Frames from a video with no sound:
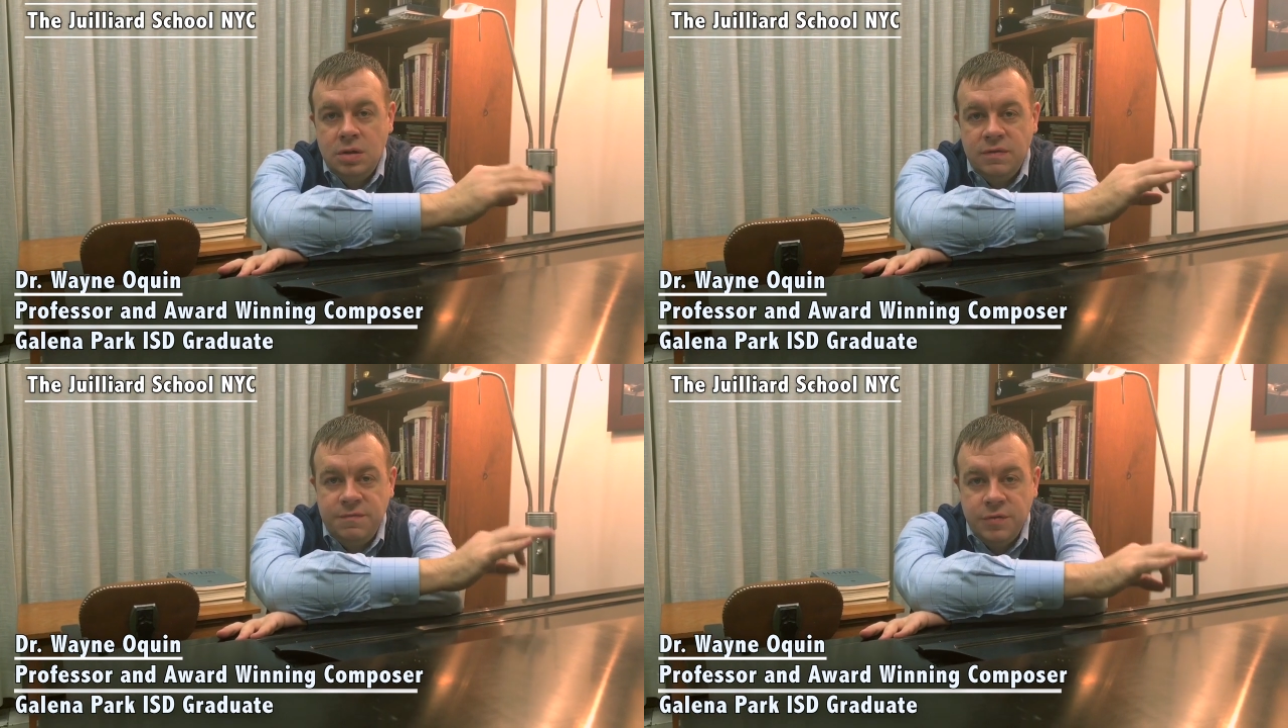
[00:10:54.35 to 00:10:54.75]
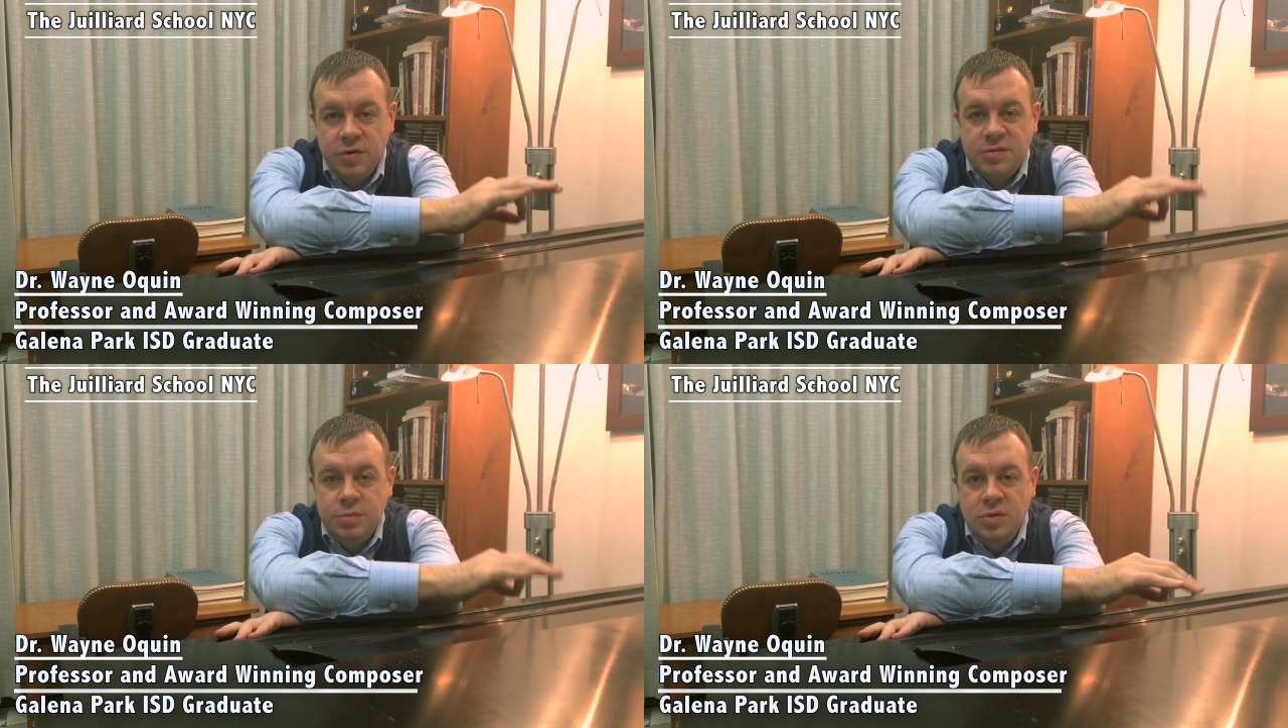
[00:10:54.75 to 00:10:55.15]
The
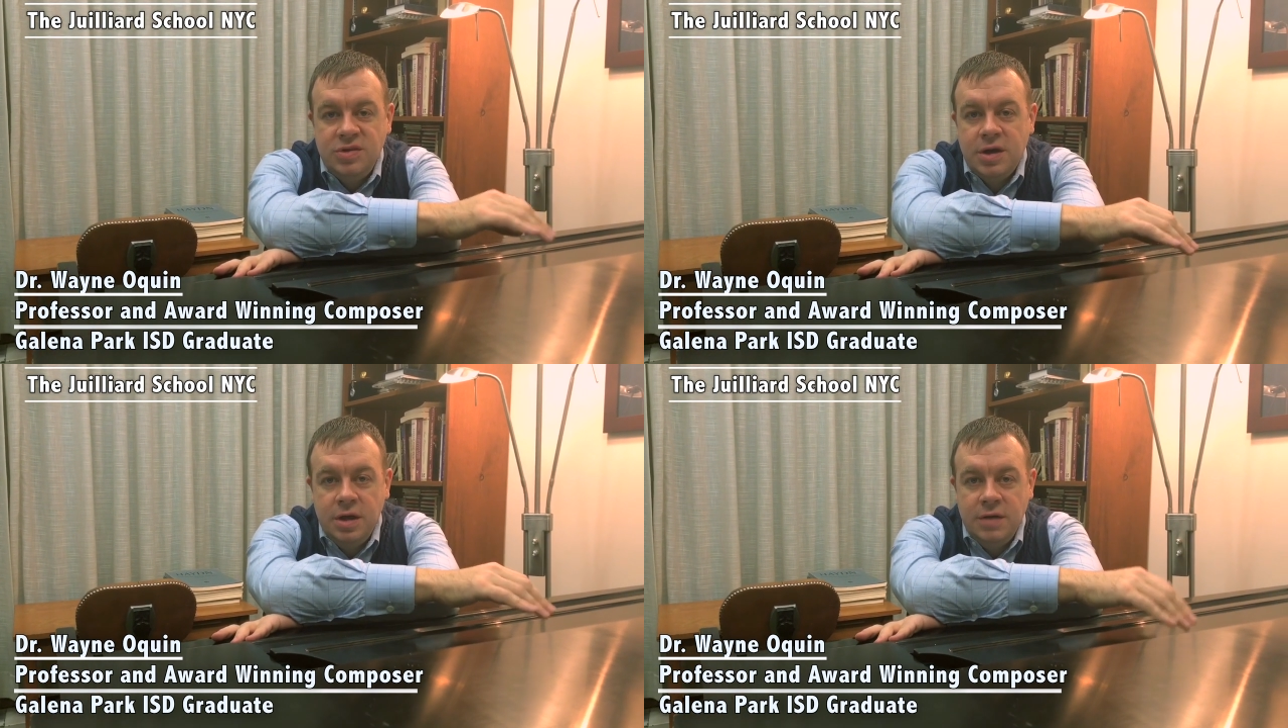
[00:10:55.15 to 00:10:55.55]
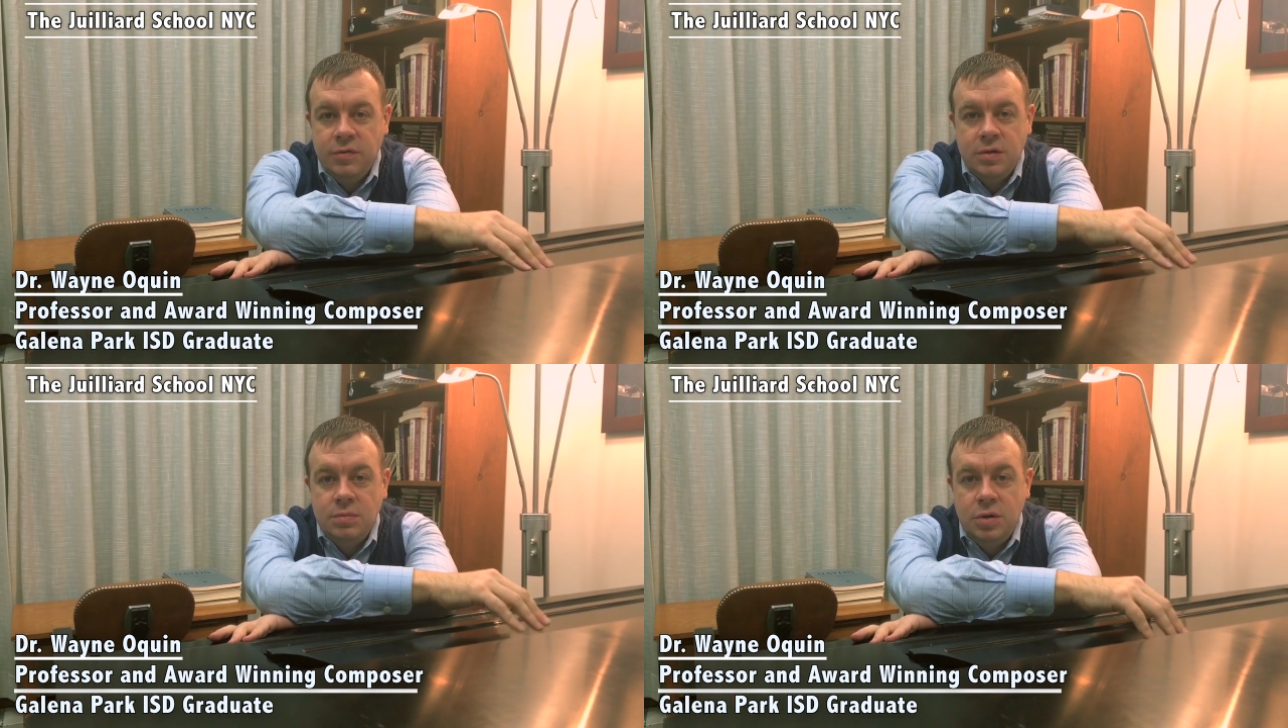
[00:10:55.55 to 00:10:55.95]
first music I
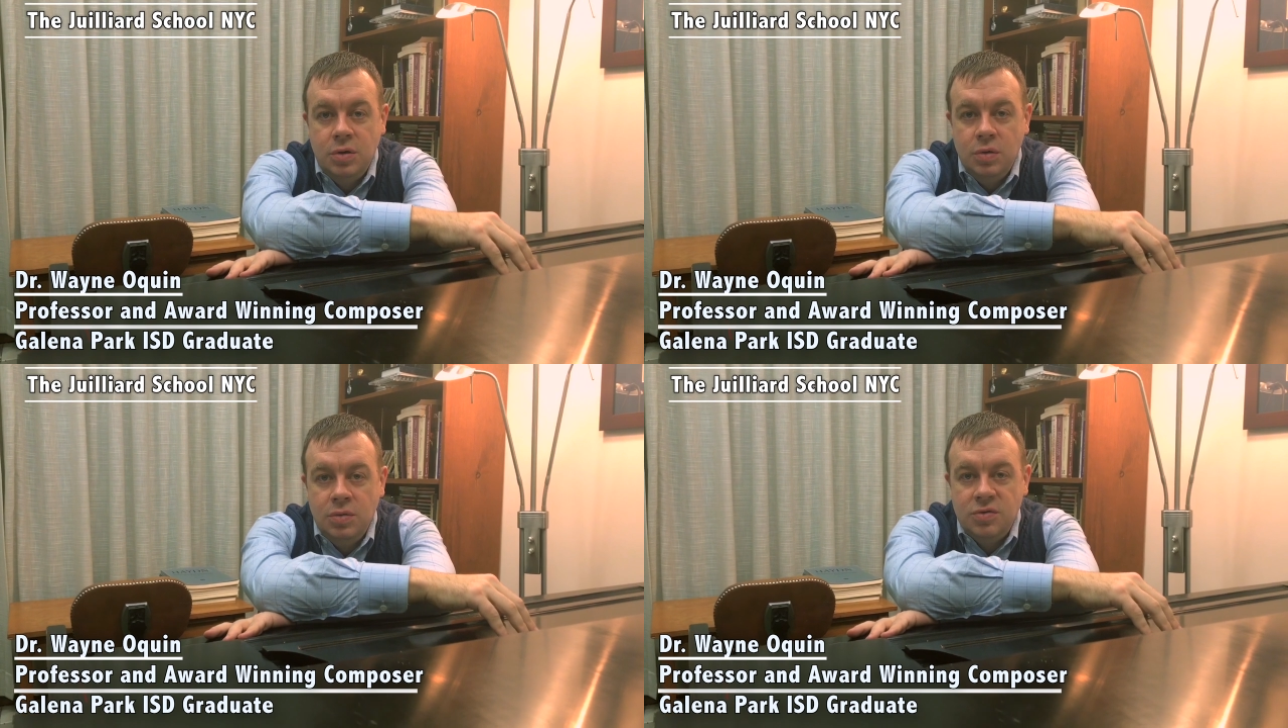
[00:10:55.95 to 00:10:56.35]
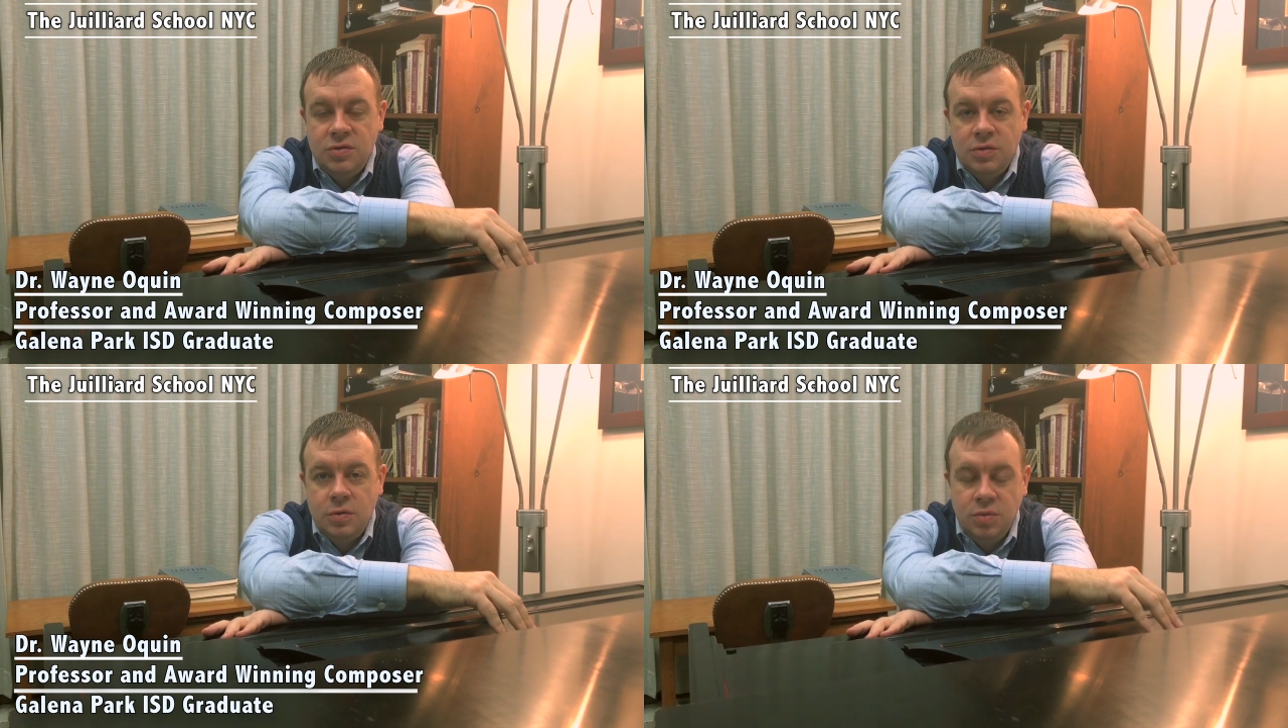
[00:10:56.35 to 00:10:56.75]
ever
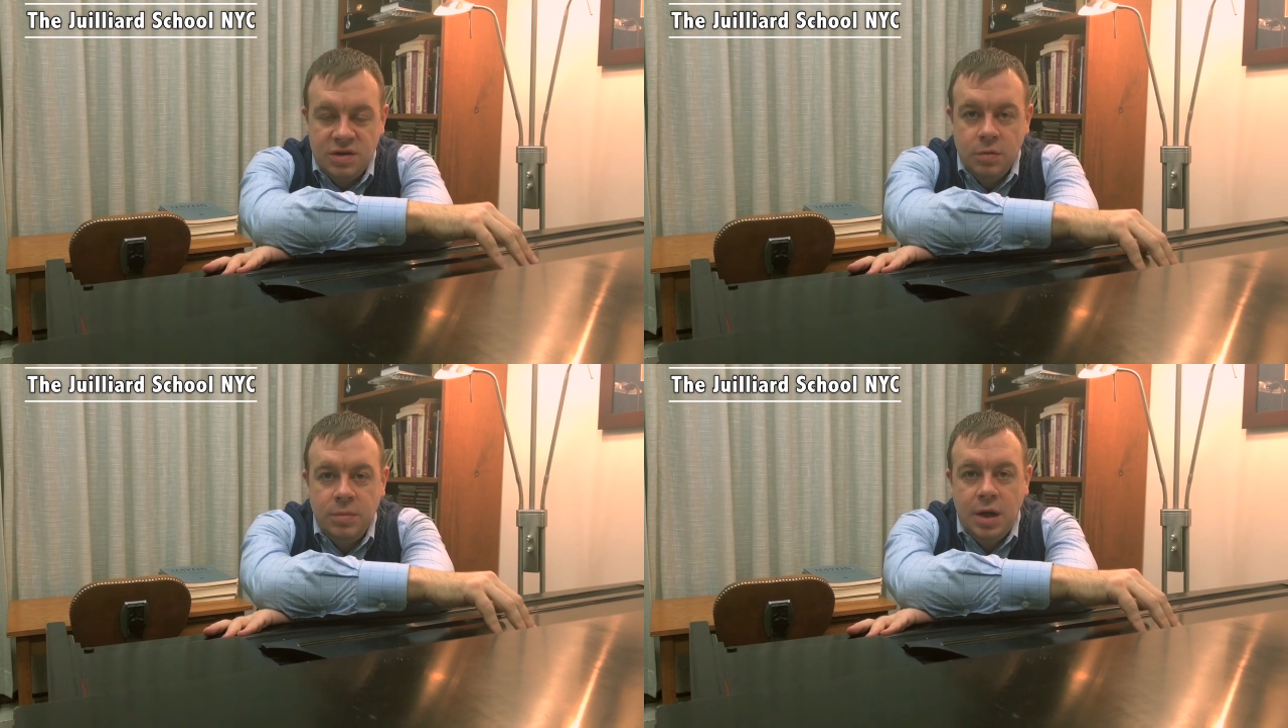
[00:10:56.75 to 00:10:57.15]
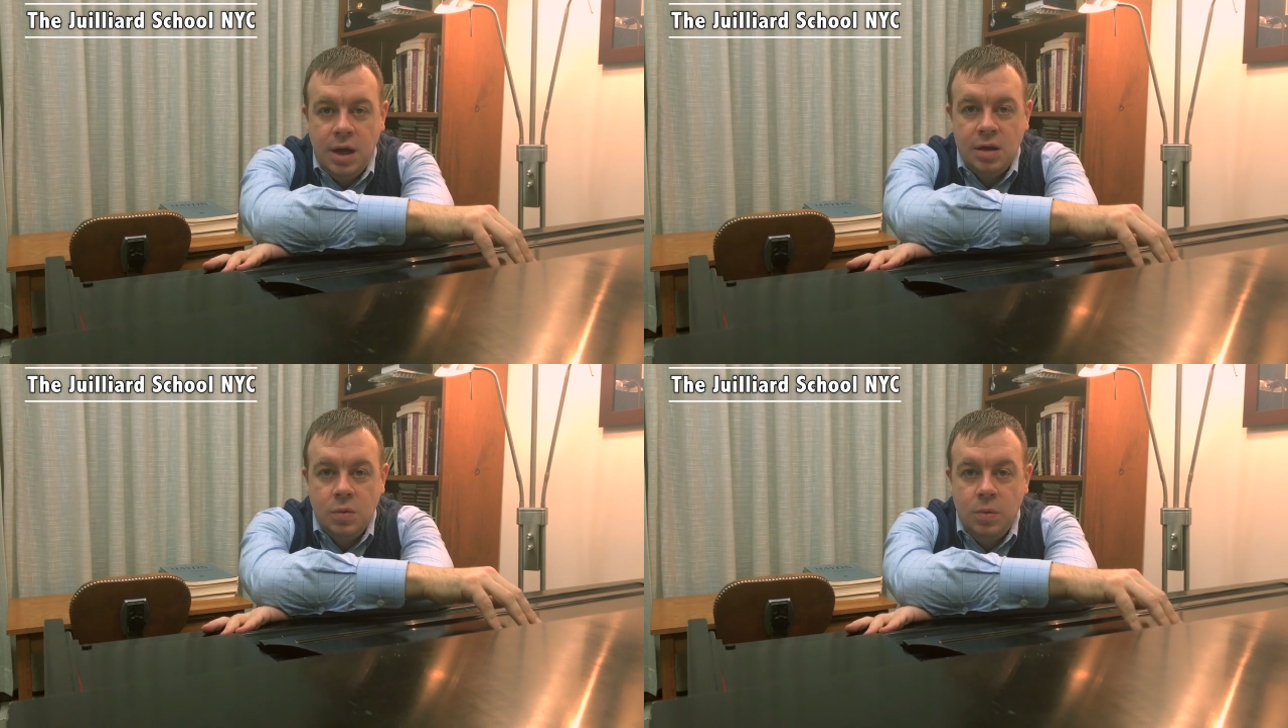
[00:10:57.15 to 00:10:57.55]
composed was from my
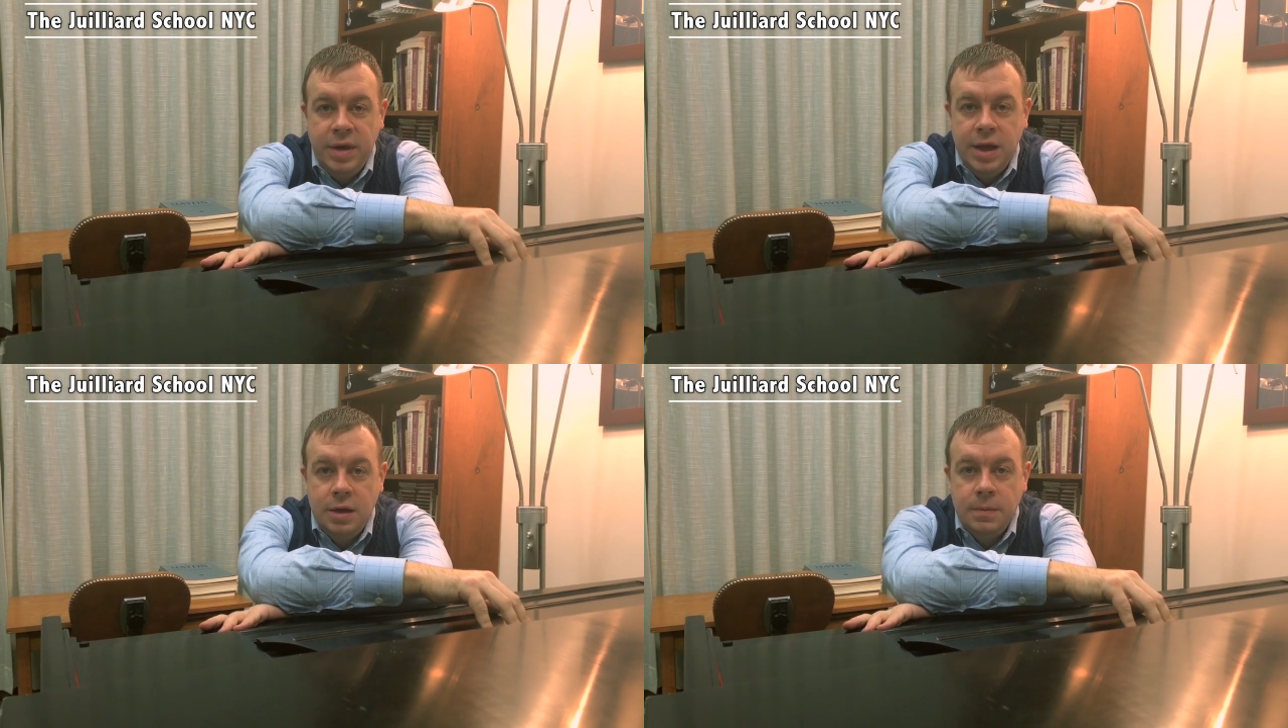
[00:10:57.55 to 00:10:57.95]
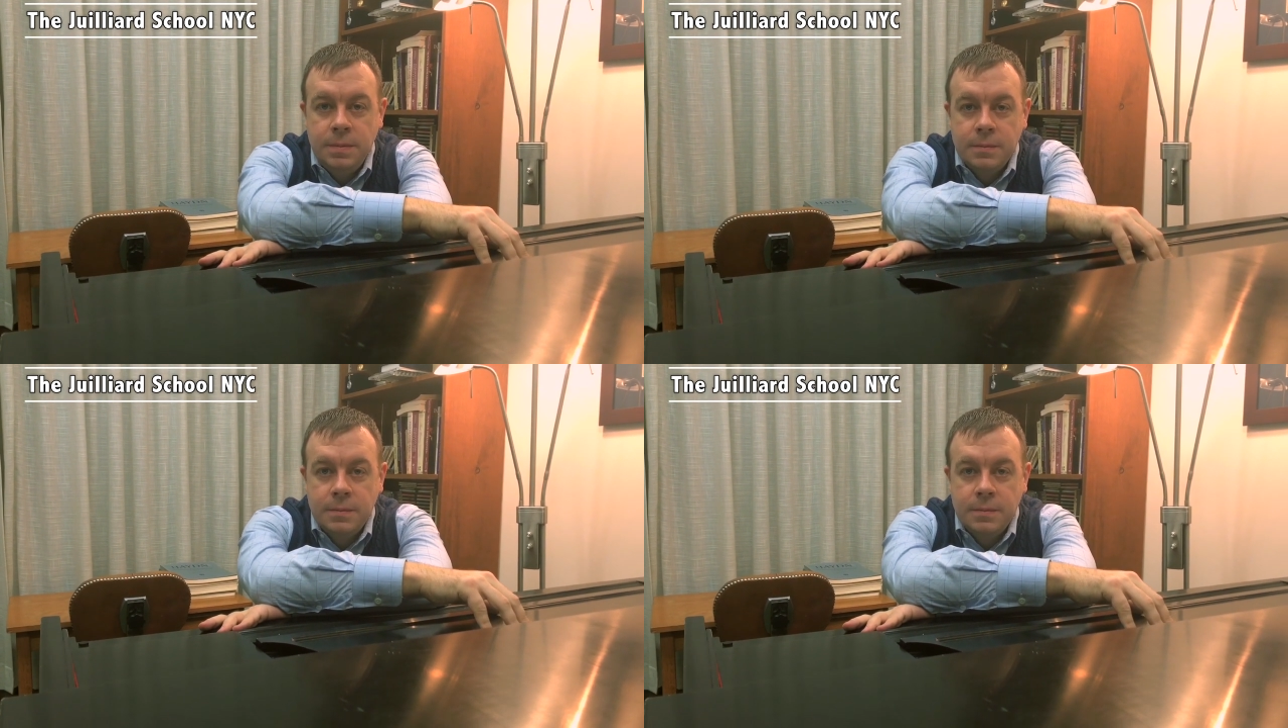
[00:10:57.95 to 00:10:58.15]
high school band.